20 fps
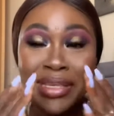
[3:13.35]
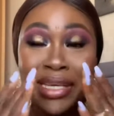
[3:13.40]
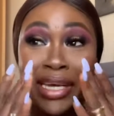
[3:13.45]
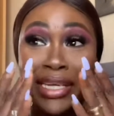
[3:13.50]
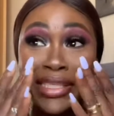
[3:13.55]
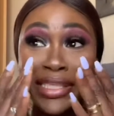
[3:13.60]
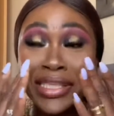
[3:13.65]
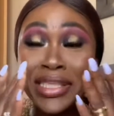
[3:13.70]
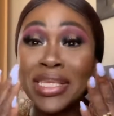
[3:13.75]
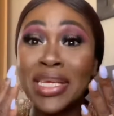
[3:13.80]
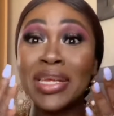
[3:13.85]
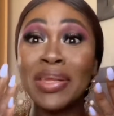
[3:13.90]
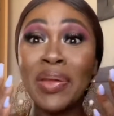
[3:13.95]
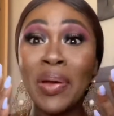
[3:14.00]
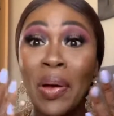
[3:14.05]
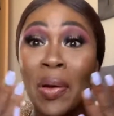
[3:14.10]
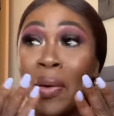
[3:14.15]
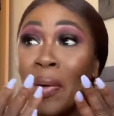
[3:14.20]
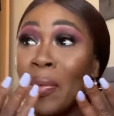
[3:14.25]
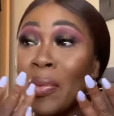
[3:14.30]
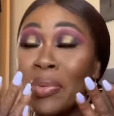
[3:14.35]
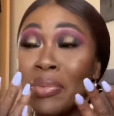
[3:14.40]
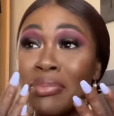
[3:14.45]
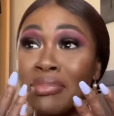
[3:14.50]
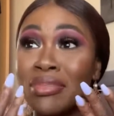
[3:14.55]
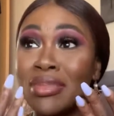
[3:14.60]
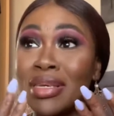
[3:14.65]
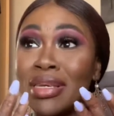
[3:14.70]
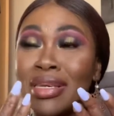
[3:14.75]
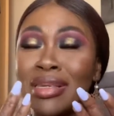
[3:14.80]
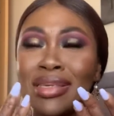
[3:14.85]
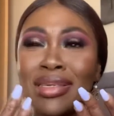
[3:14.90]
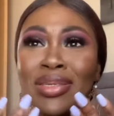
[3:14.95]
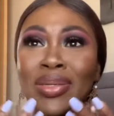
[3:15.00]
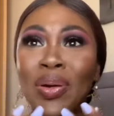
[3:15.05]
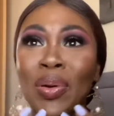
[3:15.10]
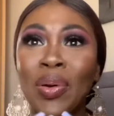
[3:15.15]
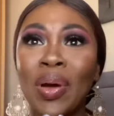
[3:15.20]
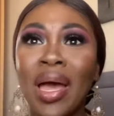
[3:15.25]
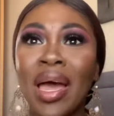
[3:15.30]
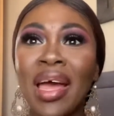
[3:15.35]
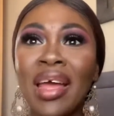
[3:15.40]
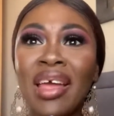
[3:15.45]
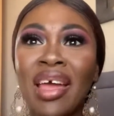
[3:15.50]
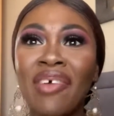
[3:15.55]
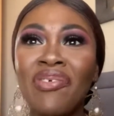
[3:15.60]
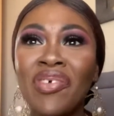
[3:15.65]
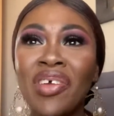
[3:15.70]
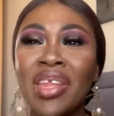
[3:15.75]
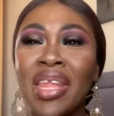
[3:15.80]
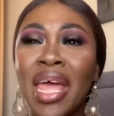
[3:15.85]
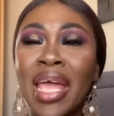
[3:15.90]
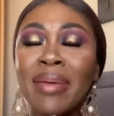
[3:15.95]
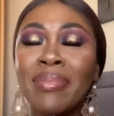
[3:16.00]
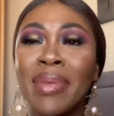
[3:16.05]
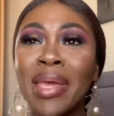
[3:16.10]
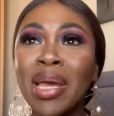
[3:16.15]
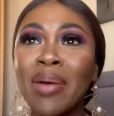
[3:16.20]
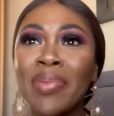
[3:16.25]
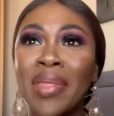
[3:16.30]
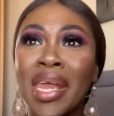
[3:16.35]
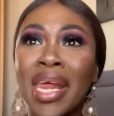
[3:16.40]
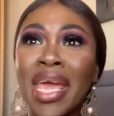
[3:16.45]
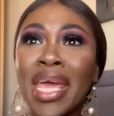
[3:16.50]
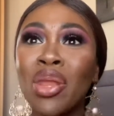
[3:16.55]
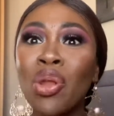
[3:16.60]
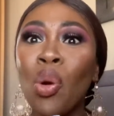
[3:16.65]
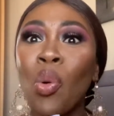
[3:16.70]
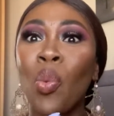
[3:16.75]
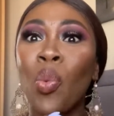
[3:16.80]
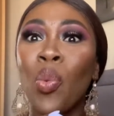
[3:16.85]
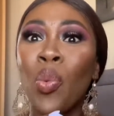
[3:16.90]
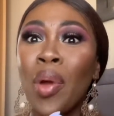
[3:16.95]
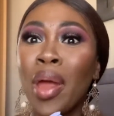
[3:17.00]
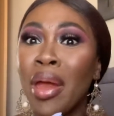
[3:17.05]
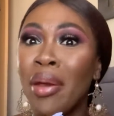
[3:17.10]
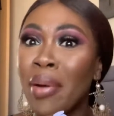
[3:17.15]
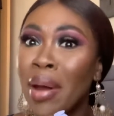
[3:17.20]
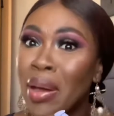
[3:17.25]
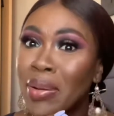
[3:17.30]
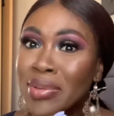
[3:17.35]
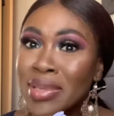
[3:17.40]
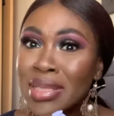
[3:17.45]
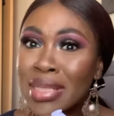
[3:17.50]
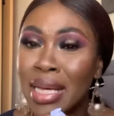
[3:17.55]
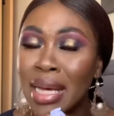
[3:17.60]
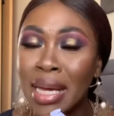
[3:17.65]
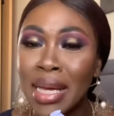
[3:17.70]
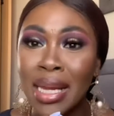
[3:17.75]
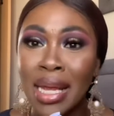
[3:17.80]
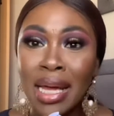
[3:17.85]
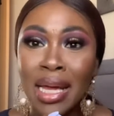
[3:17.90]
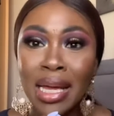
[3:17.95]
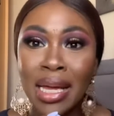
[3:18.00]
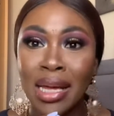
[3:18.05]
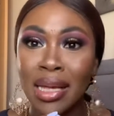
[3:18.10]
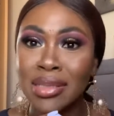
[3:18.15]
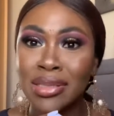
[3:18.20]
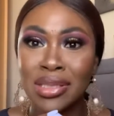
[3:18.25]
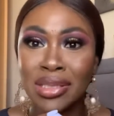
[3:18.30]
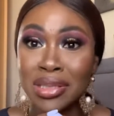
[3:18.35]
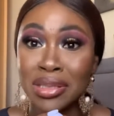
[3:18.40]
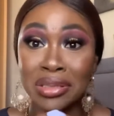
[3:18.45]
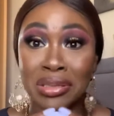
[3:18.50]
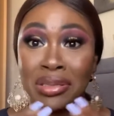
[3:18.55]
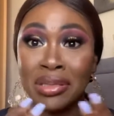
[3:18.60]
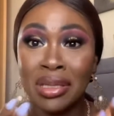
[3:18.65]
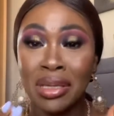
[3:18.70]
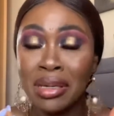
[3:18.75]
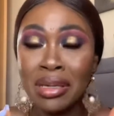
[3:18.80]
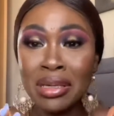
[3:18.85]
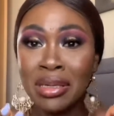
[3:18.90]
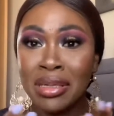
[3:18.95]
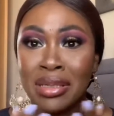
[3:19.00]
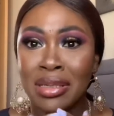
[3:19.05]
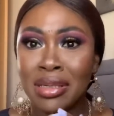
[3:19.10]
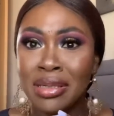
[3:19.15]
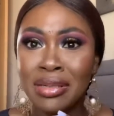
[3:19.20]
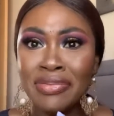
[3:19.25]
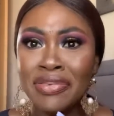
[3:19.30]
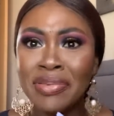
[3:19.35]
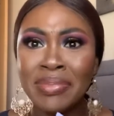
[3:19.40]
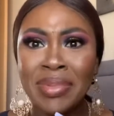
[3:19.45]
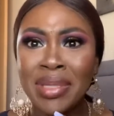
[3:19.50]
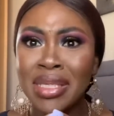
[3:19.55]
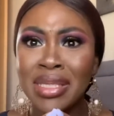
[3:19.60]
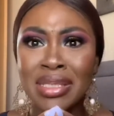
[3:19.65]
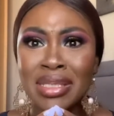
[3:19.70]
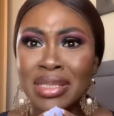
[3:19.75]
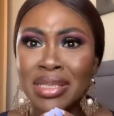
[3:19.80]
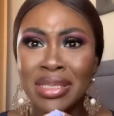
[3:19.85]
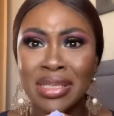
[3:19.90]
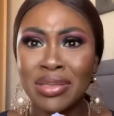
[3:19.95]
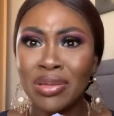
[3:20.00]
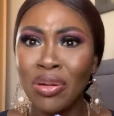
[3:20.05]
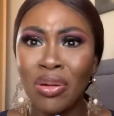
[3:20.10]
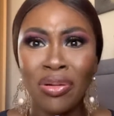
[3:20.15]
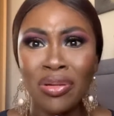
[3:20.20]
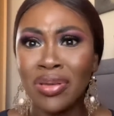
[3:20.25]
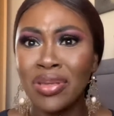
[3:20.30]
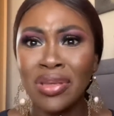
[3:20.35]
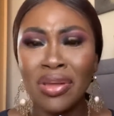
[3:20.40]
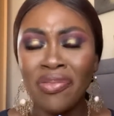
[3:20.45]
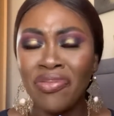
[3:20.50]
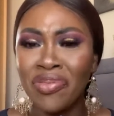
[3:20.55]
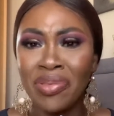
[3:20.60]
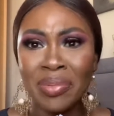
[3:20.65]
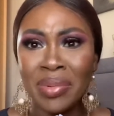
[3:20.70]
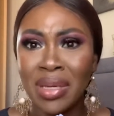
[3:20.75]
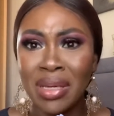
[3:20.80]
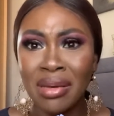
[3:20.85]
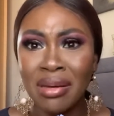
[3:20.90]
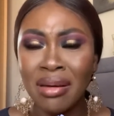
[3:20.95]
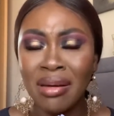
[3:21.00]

I just cannot, you know, I feel like makeup that I cannot wear outside, I just, for me, it's just not for me.